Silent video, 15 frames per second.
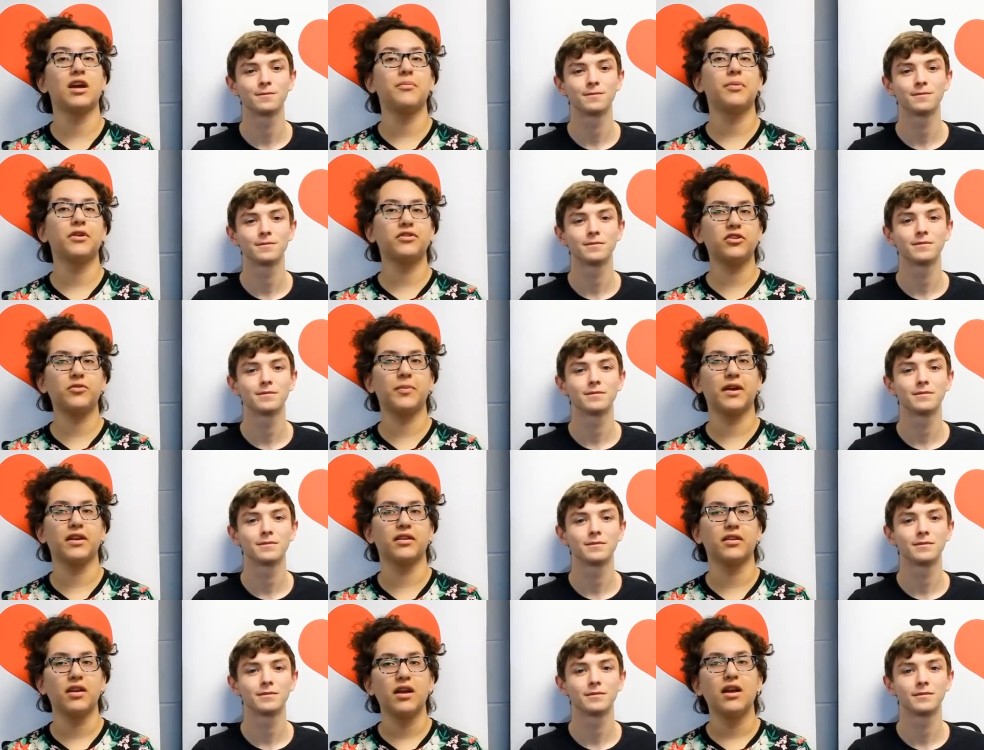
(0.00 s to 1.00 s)
Speaker 1: and participate
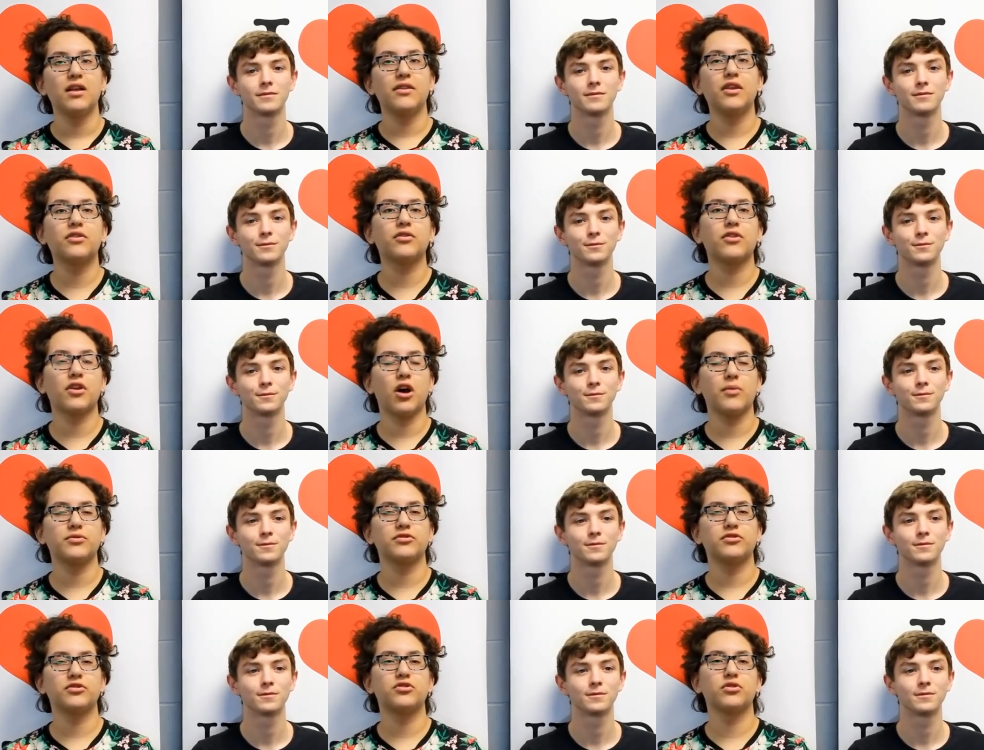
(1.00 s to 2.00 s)
in. These are the
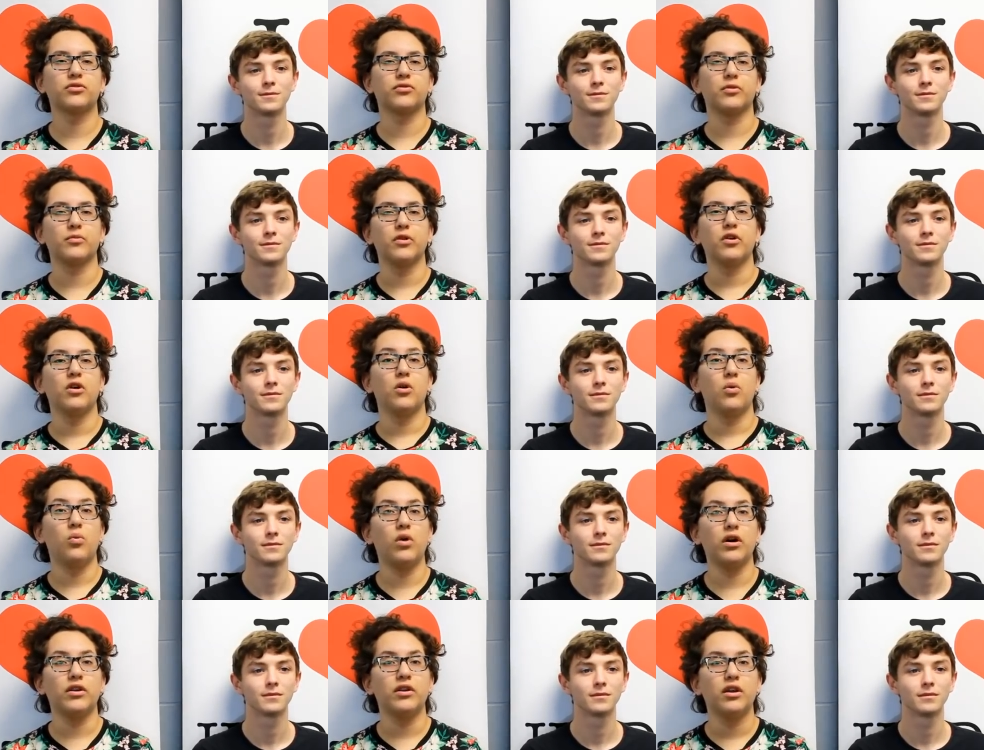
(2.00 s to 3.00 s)
options to choose from.
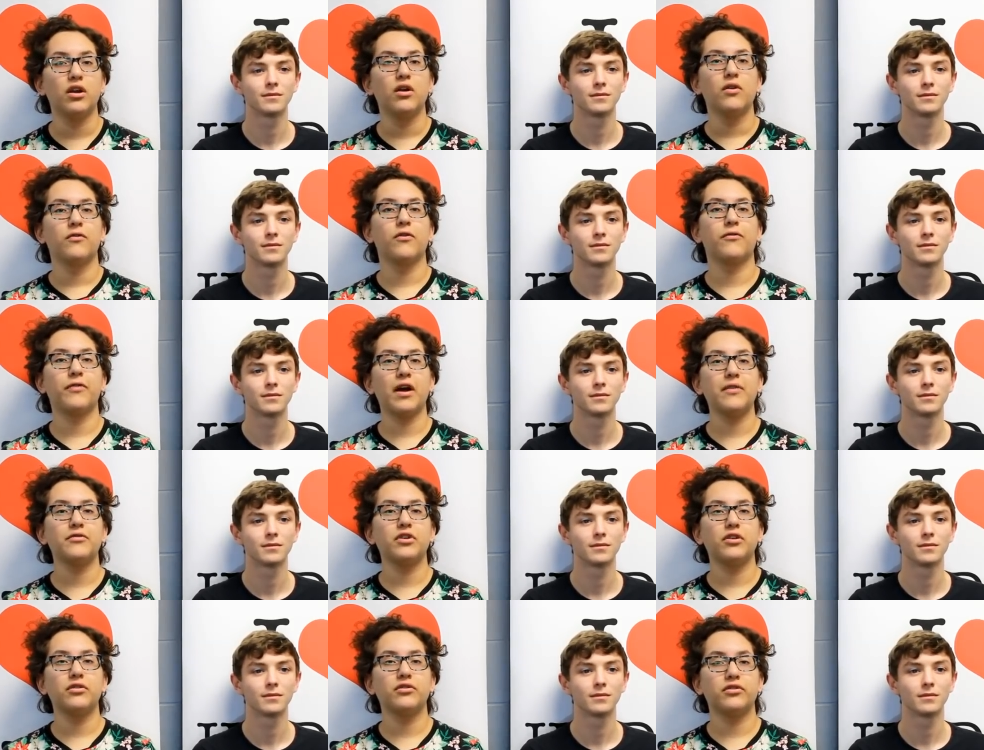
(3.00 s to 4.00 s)
1. For
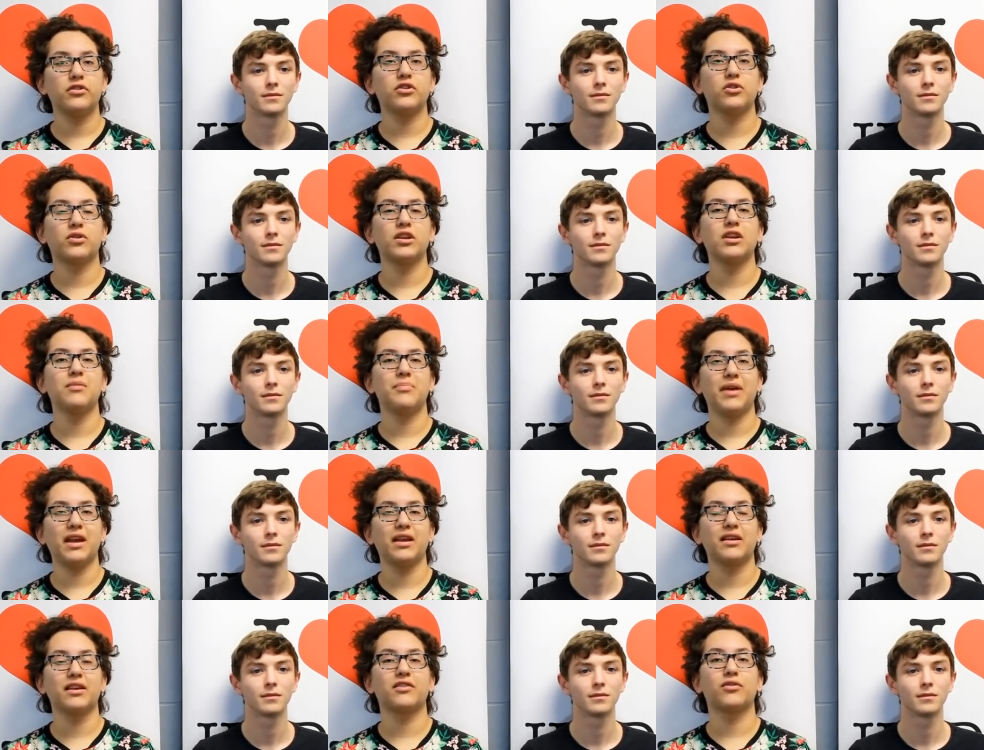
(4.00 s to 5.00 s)
$5, you can eat
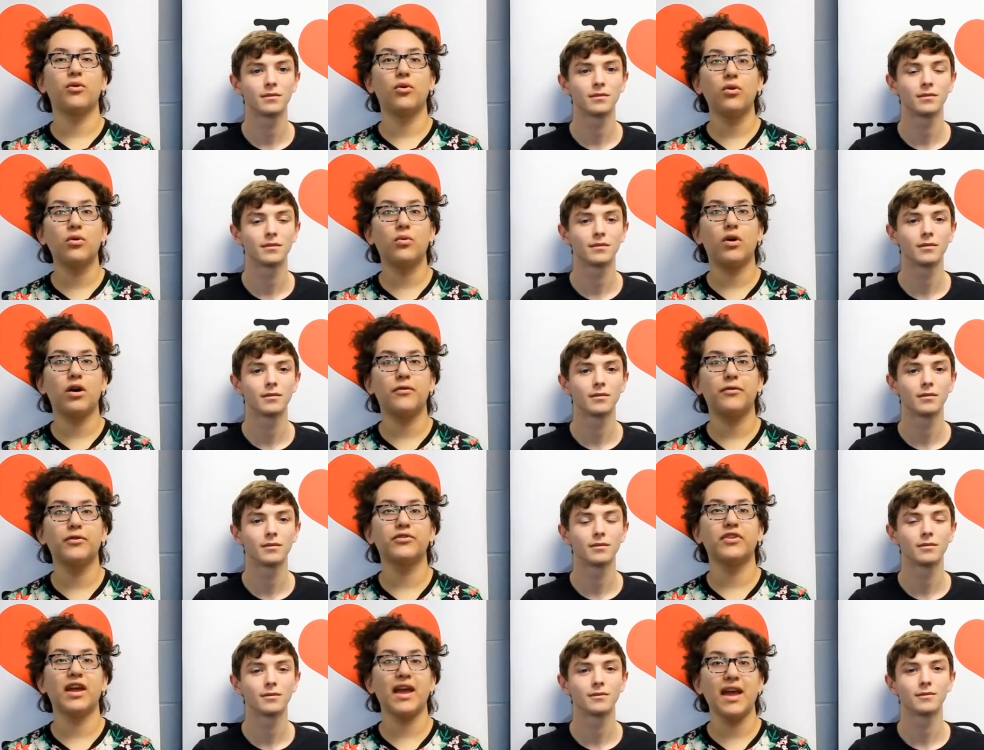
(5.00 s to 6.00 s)
pancakes or
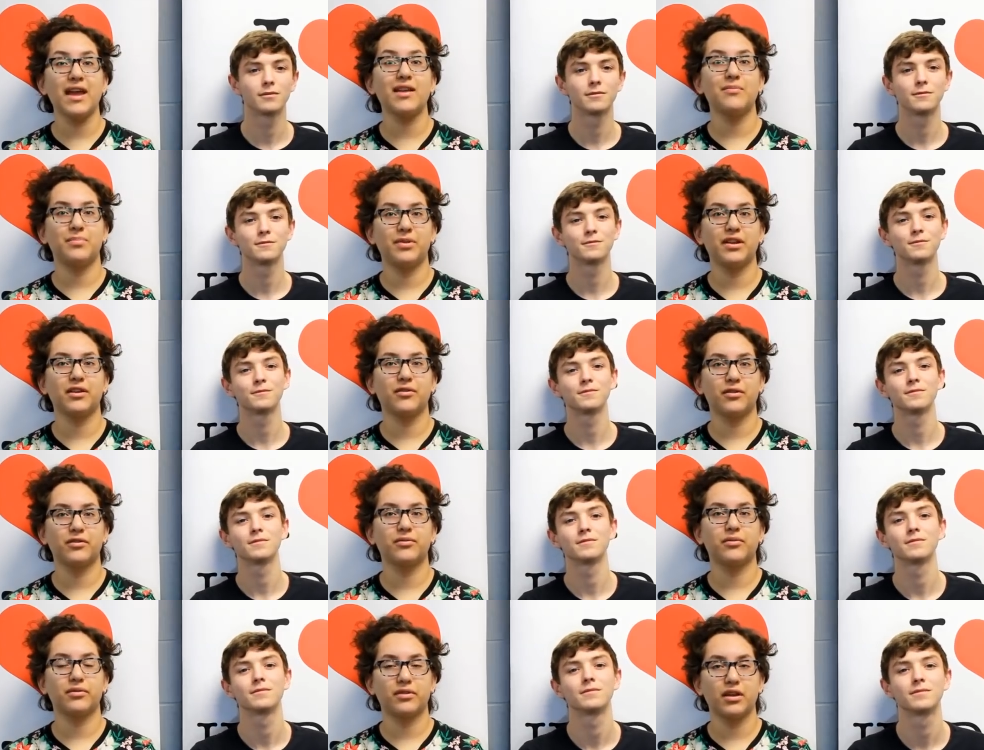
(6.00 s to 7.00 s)
waffles and play
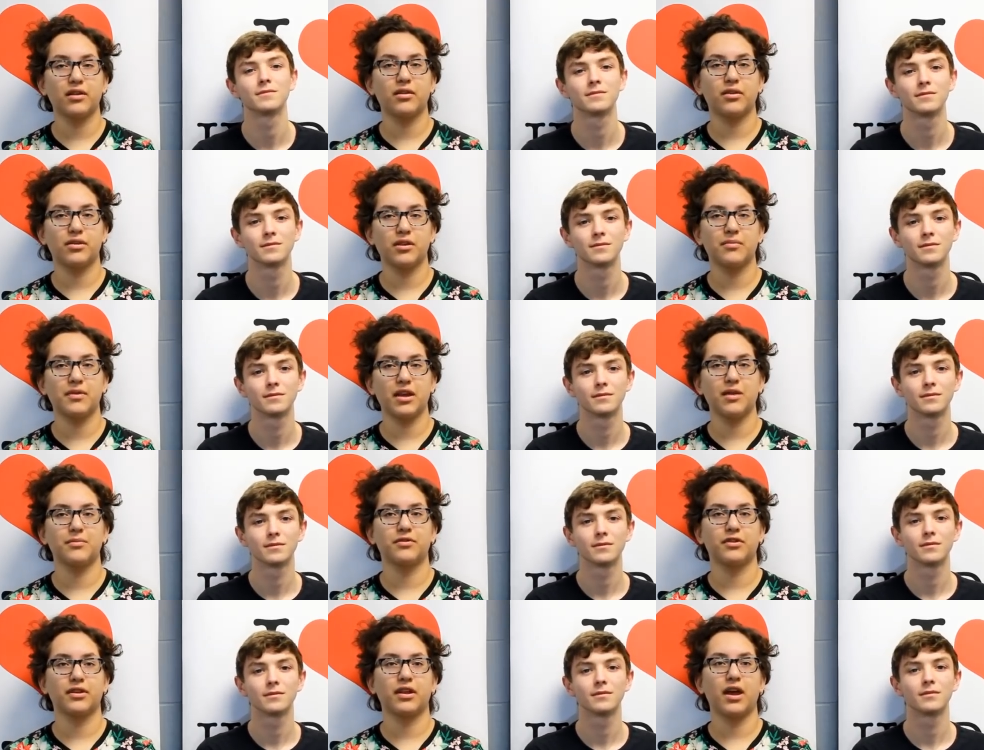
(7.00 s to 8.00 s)
Christmas game themed
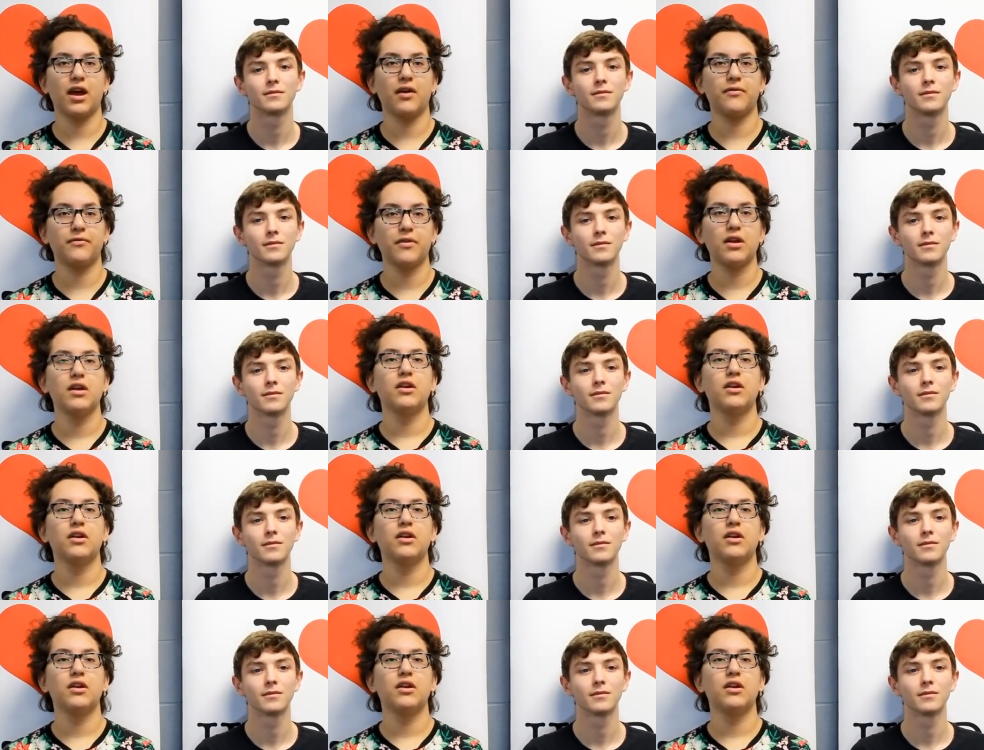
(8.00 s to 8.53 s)
games in the caf.